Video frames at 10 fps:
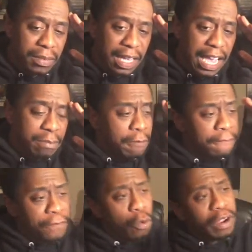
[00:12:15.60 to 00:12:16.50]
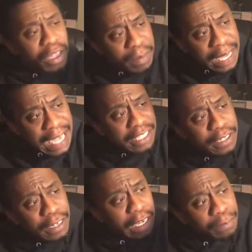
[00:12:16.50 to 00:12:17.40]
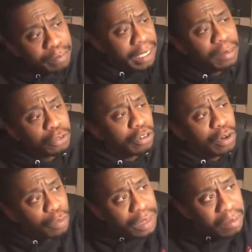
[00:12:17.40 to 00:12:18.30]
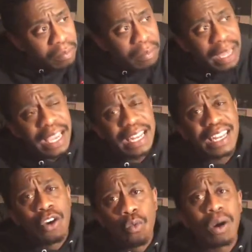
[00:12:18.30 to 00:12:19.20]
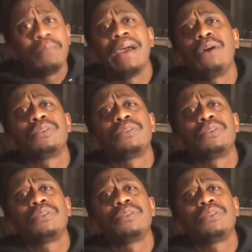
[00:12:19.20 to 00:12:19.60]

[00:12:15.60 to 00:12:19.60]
And before him, he has a pickup truck with one man with a